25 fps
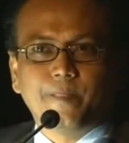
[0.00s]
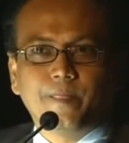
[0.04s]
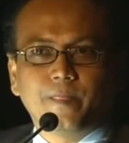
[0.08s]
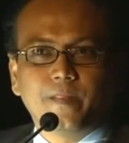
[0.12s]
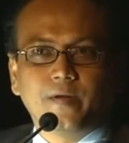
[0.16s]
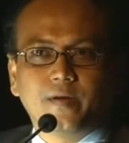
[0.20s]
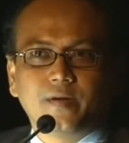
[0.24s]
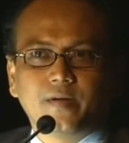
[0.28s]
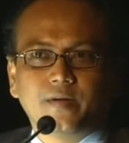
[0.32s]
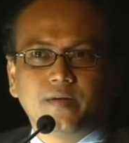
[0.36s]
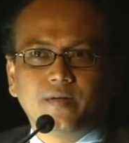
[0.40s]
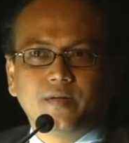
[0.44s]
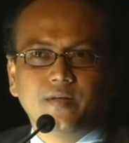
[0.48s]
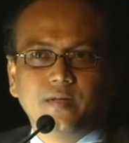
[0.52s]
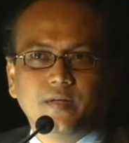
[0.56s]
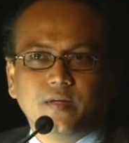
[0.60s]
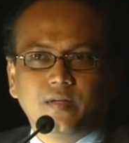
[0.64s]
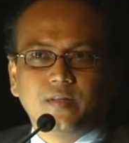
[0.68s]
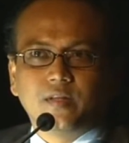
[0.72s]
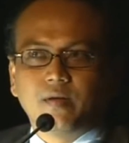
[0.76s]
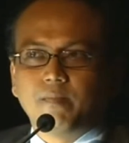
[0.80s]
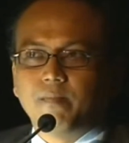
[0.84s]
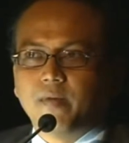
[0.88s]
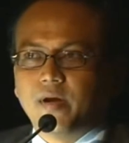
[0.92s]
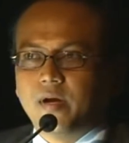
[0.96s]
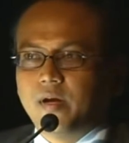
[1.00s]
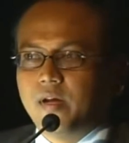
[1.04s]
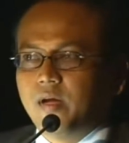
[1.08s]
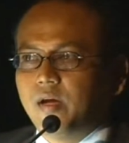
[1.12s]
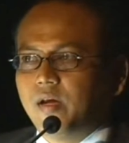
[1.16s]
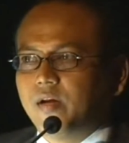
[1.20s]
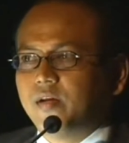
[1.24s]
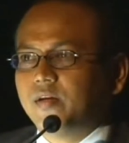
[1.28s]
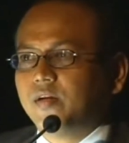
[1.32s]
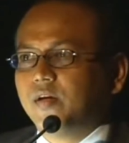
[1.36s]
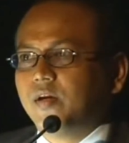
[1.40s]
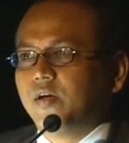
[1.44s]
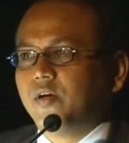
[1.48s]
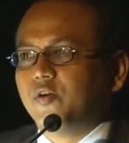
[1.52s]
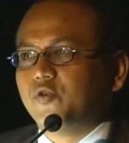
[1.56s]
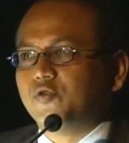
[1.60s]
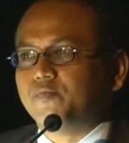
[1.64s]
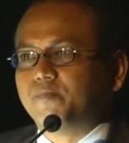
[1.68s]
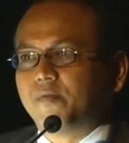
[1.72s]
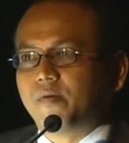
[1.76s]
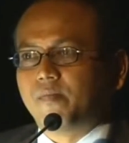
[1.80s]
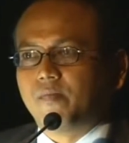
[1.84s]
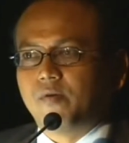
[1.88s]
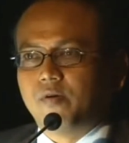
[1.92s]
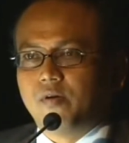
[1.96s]
the mandate
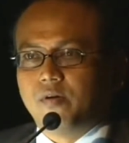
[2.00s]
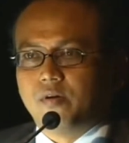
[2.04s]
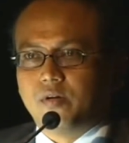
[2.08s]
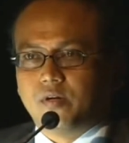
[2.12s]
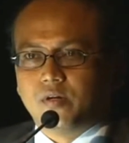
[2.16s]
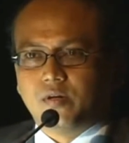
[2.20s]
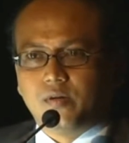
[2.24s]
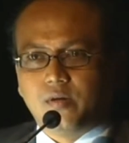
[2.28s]
to promote